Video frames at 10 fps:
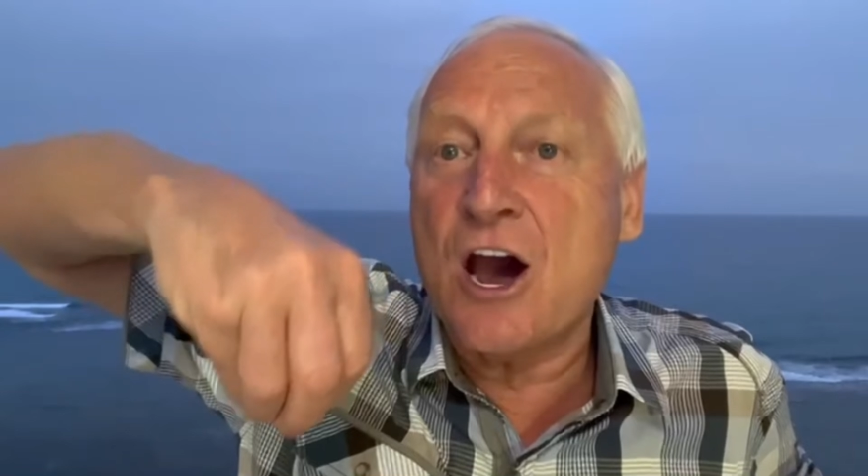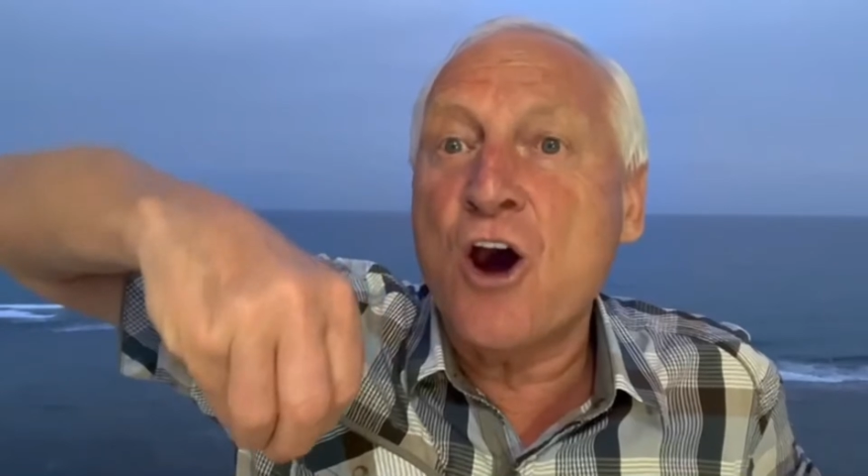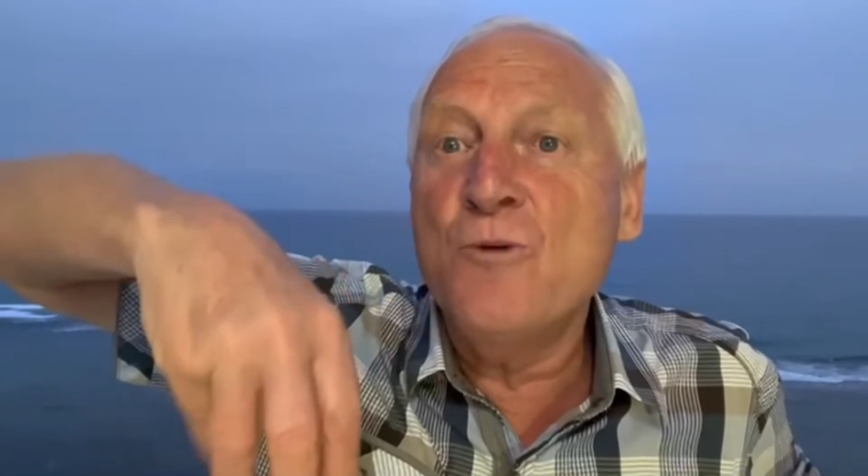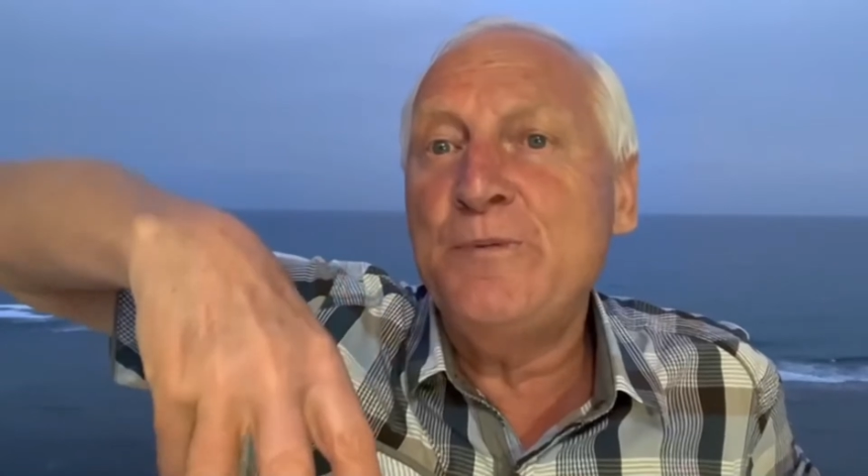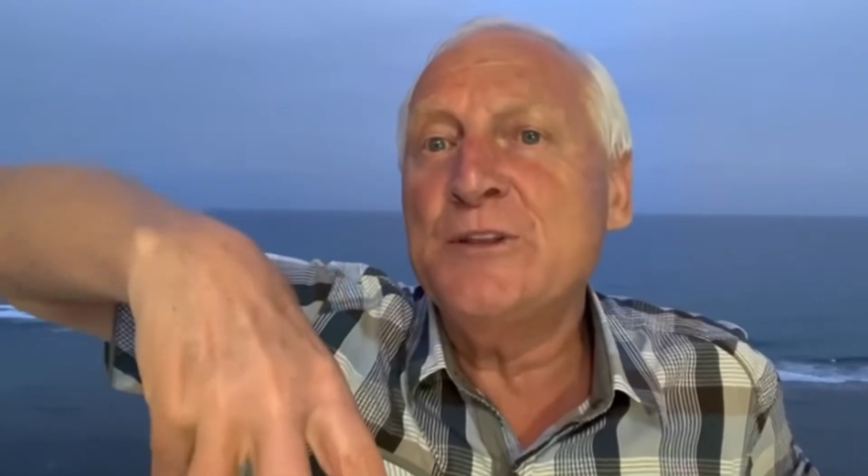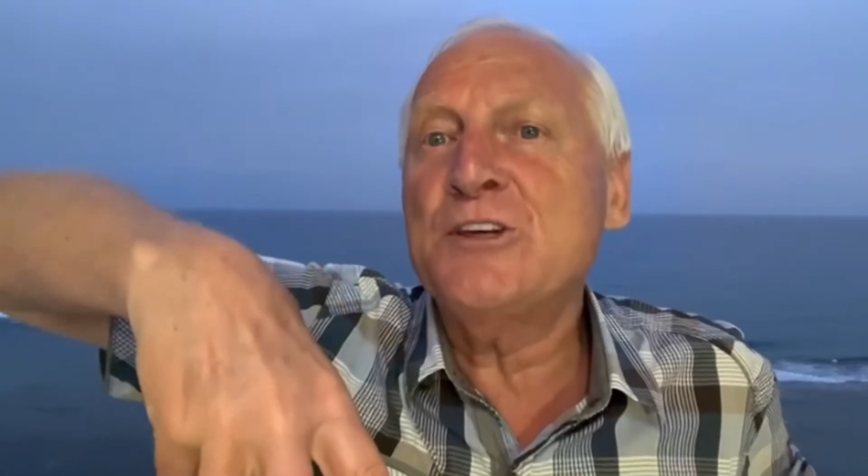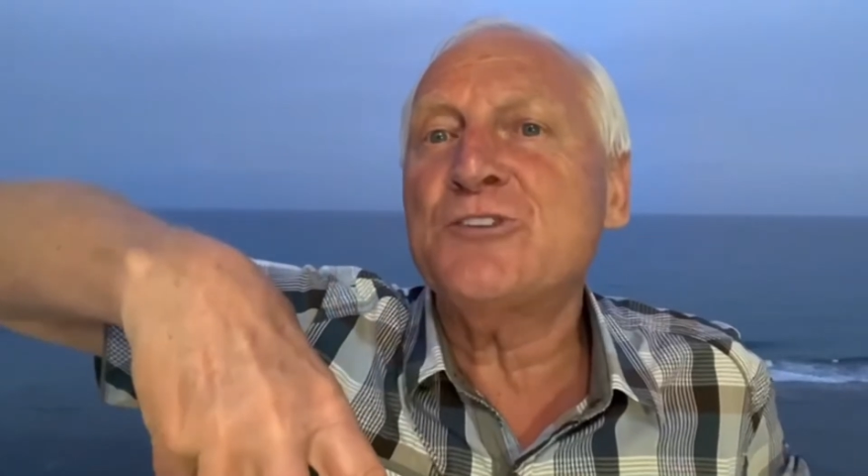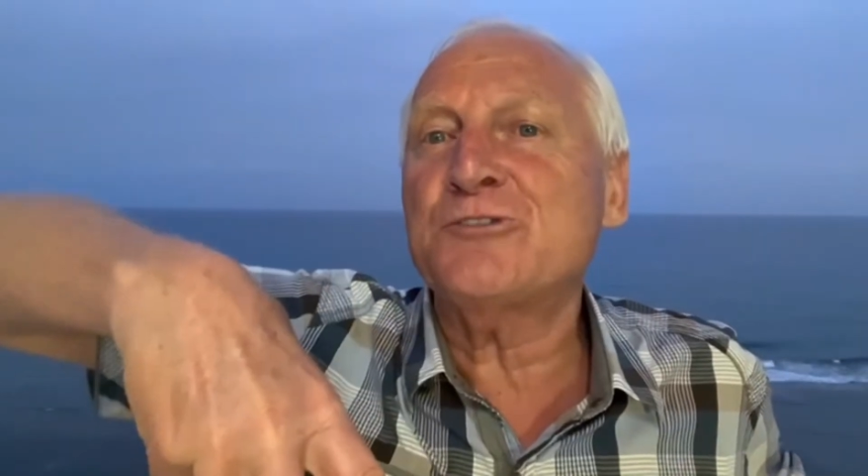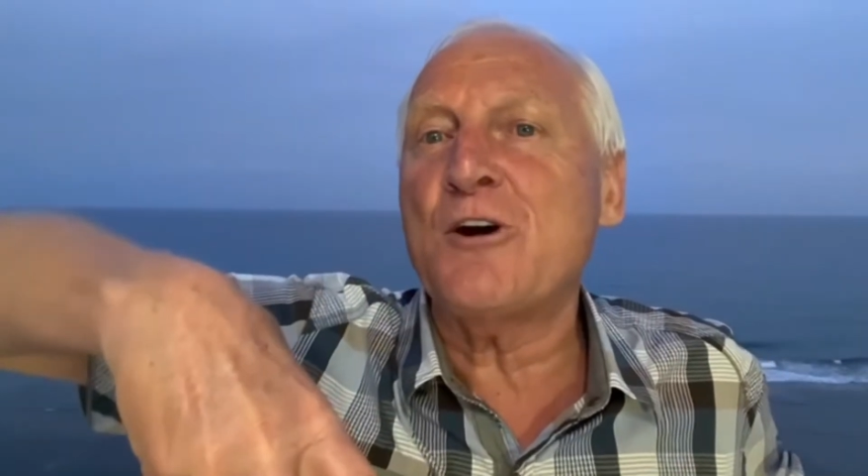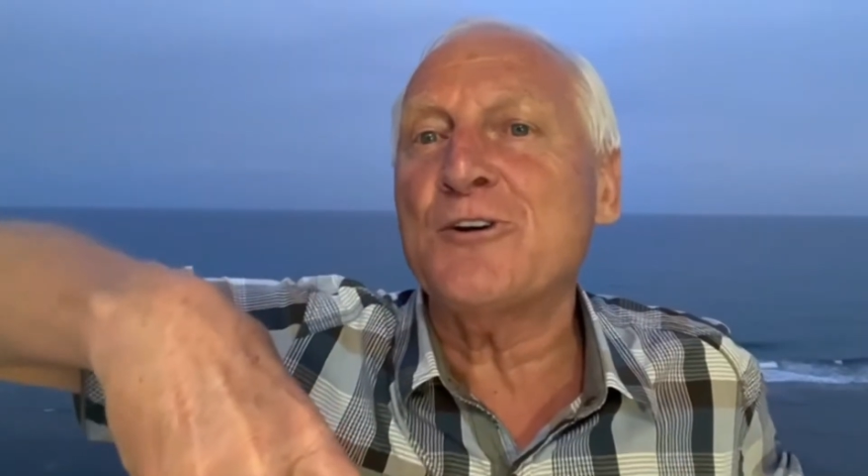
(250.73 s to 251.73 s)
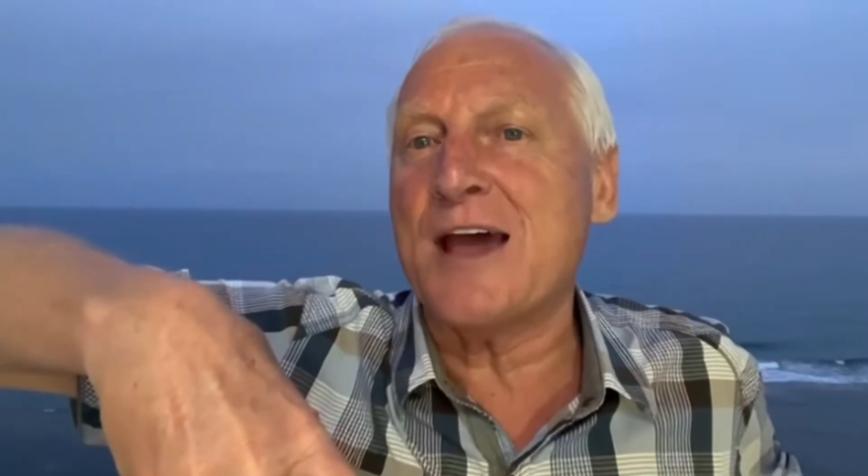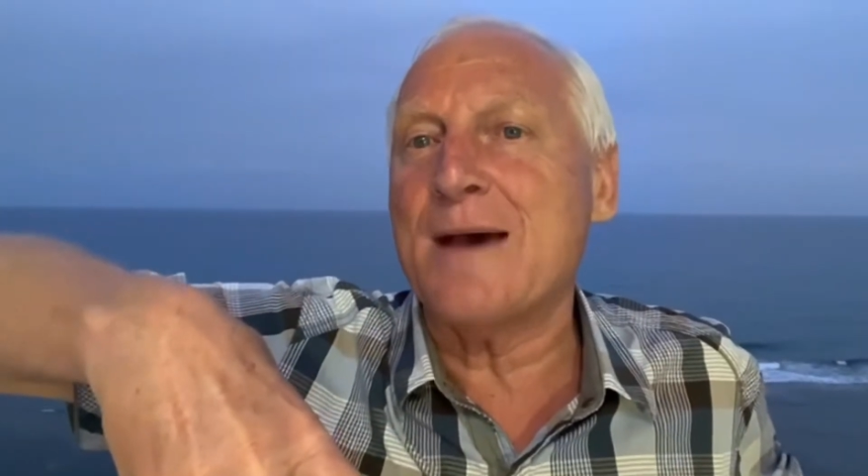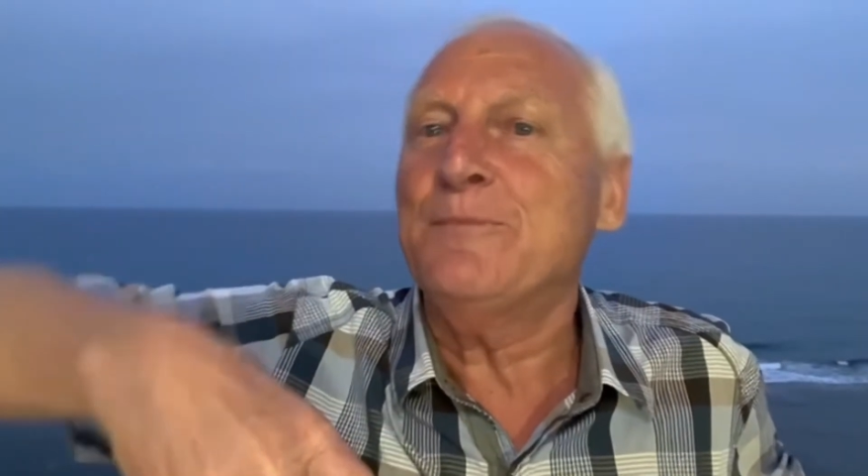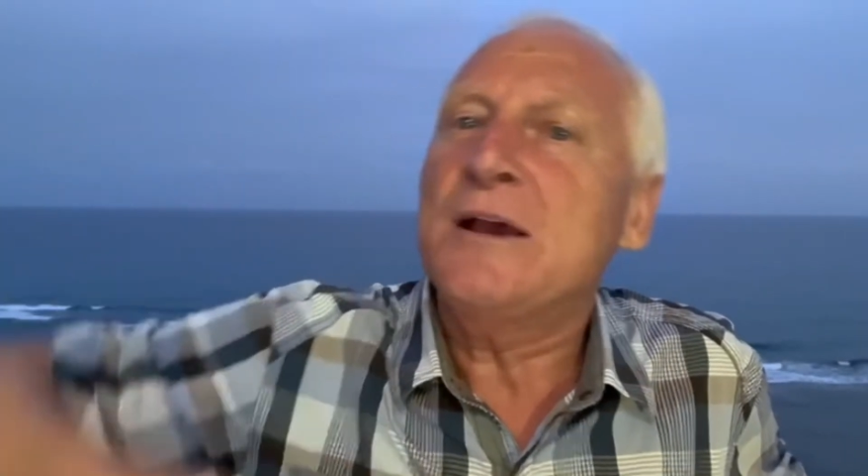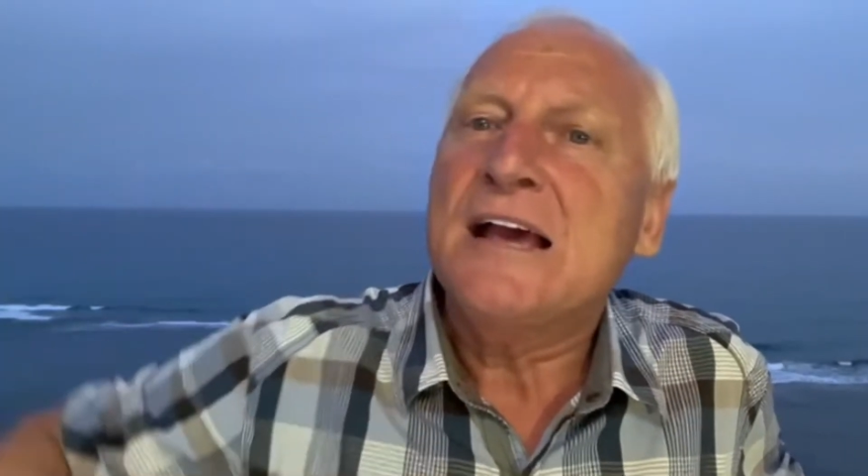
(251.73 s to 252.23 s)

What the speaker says: open the throat up.